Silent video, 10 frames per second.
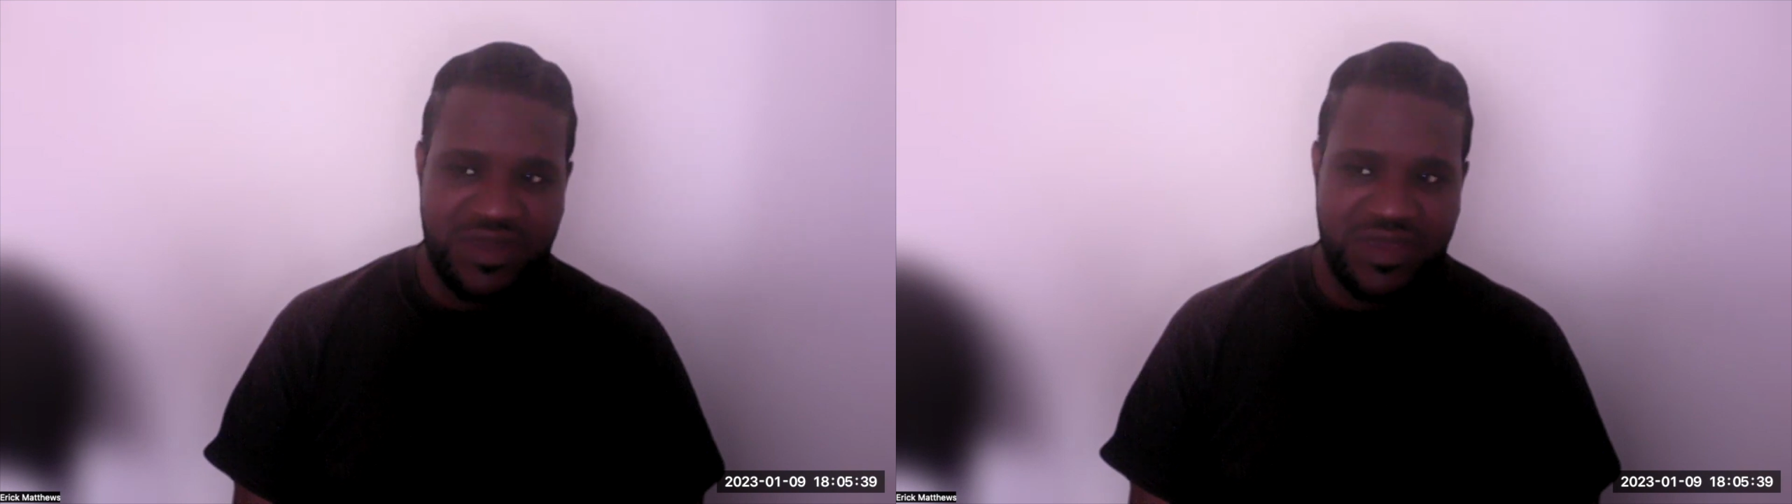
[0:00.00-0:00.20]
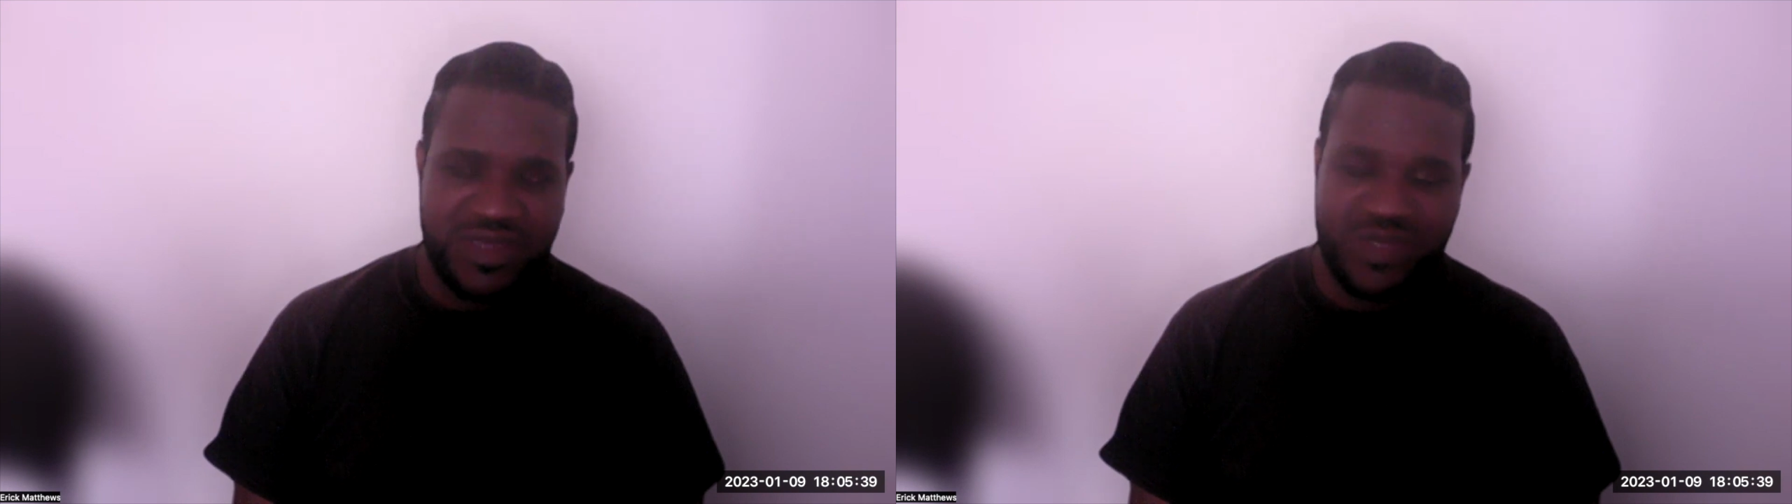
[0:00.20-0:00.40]

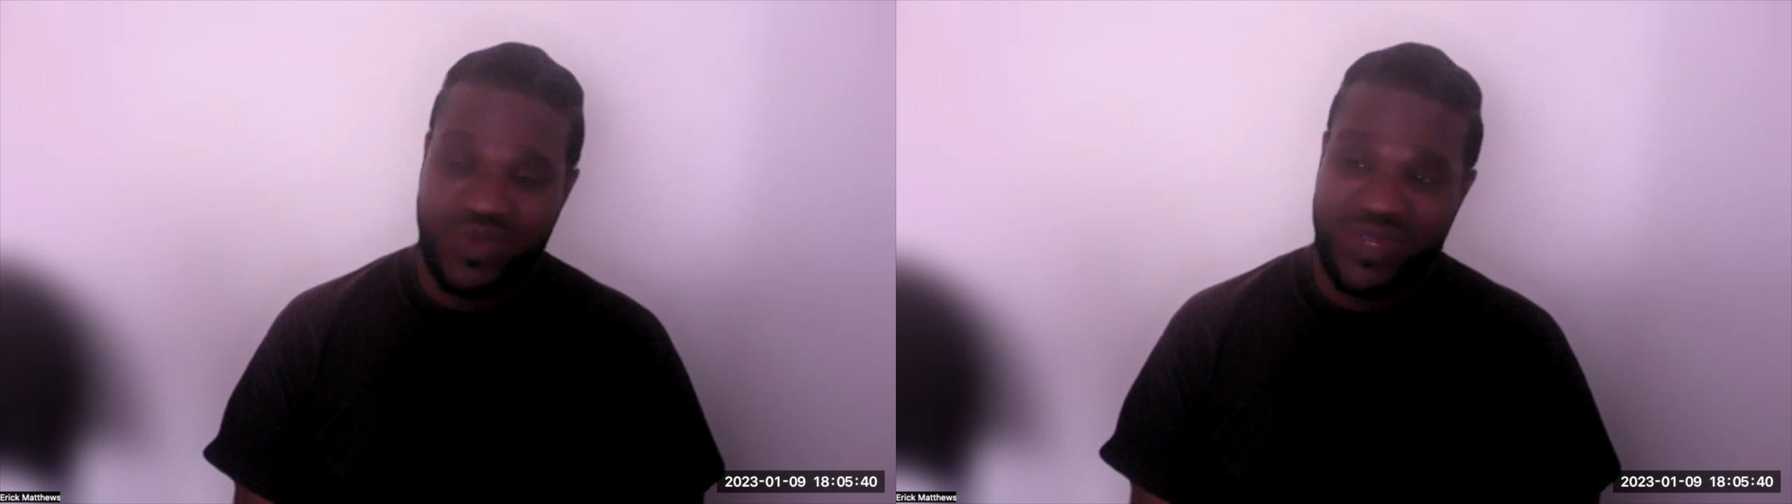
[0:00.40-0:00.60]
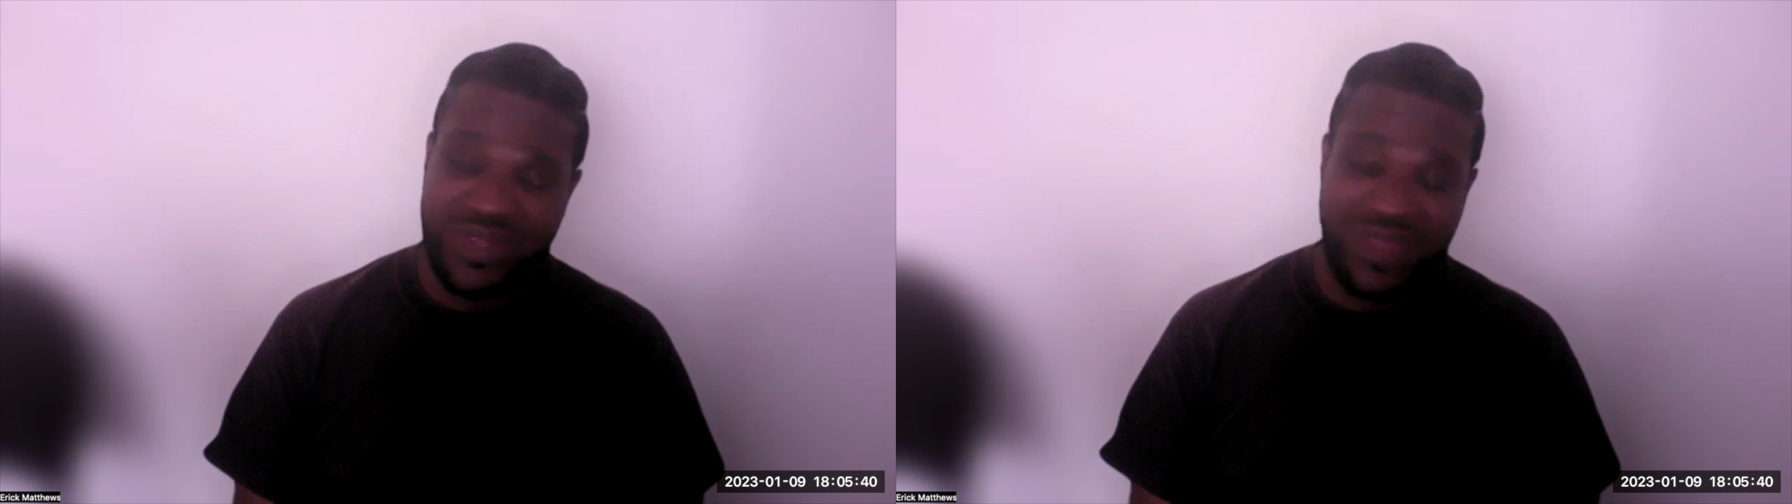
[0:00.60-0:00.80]
it's
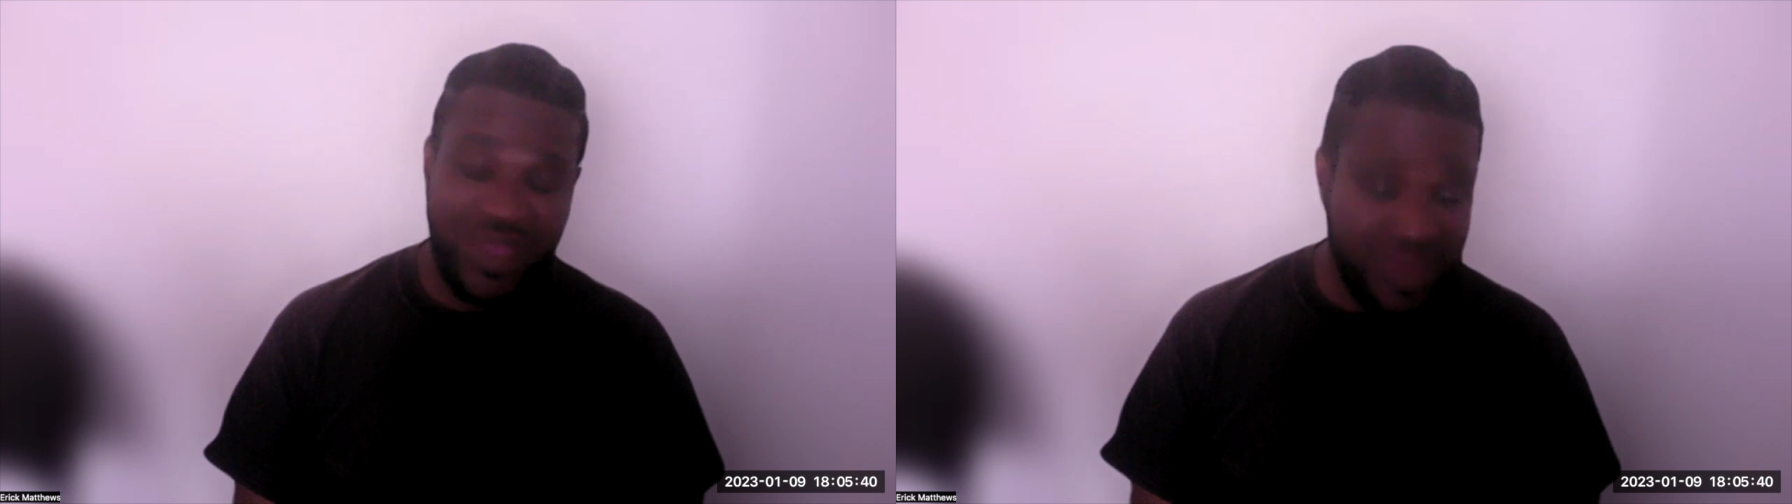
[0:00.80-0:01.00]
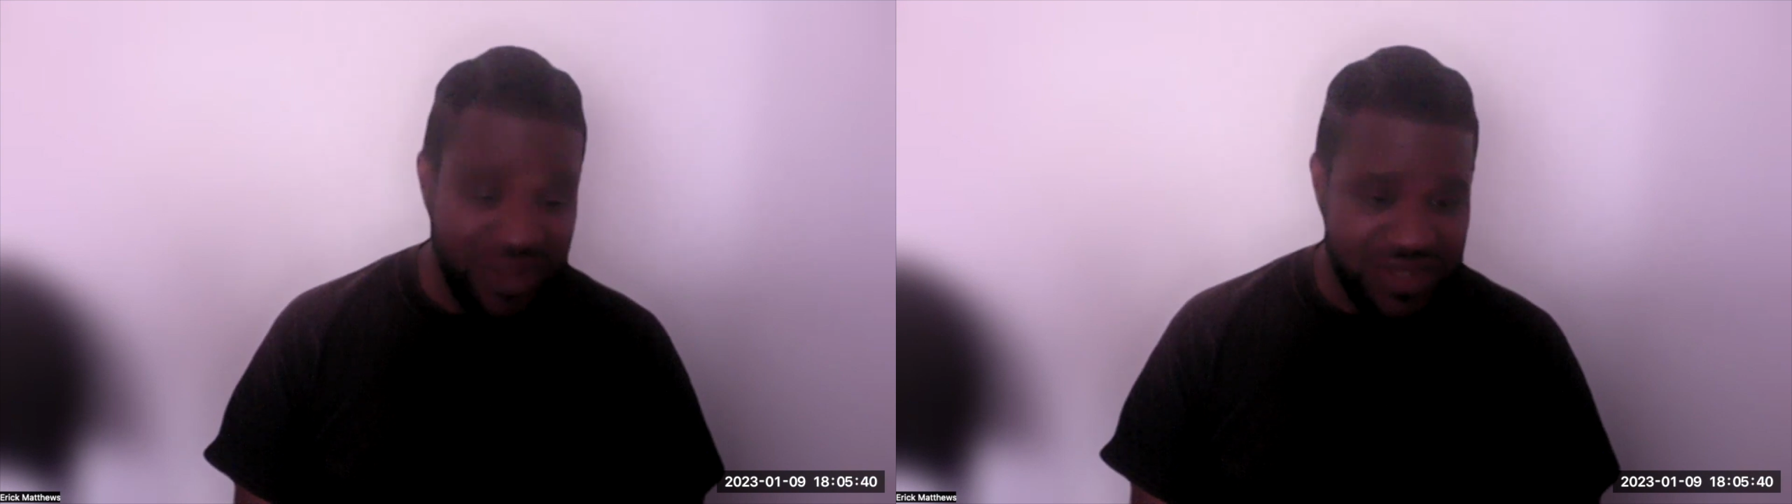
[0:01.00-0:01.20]

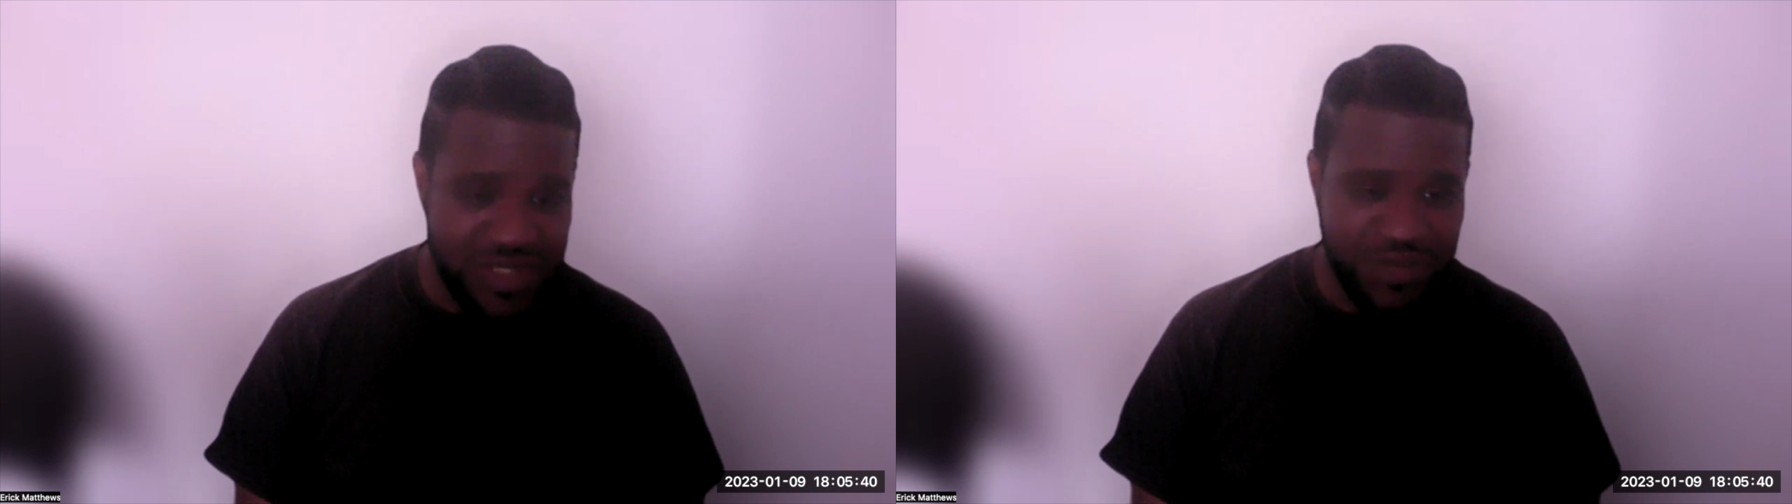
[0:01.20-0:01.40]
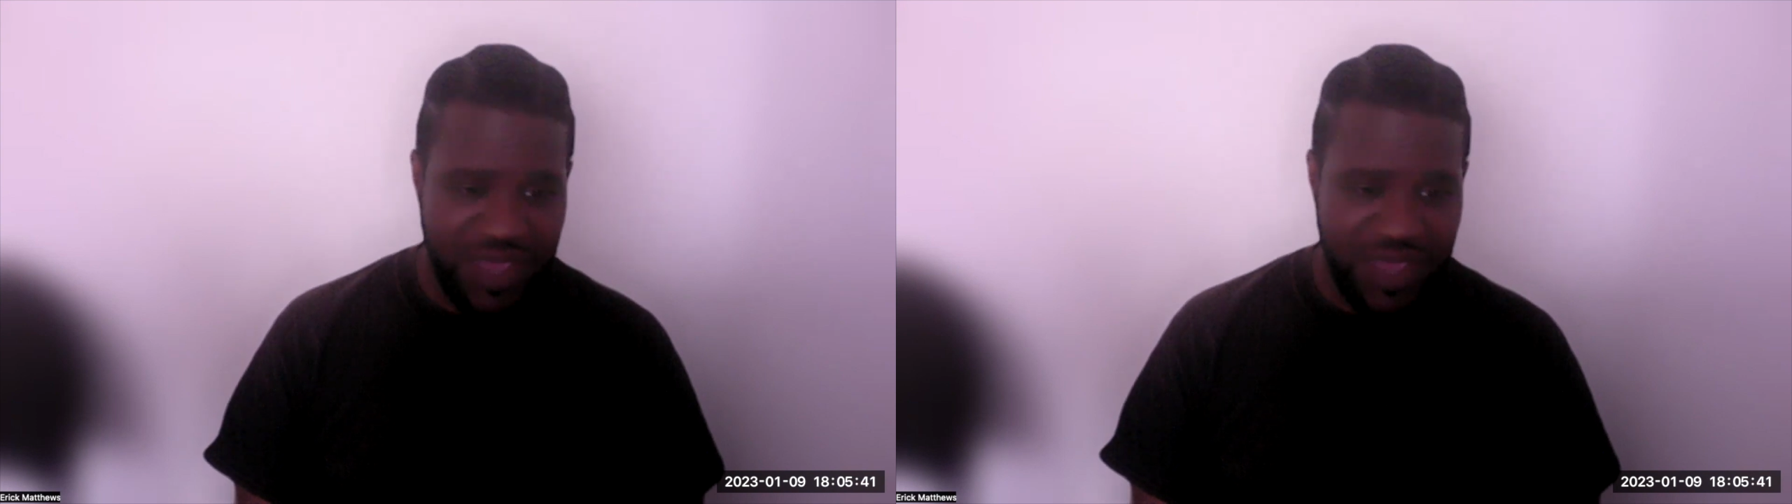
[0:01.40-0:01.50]
ridiculous,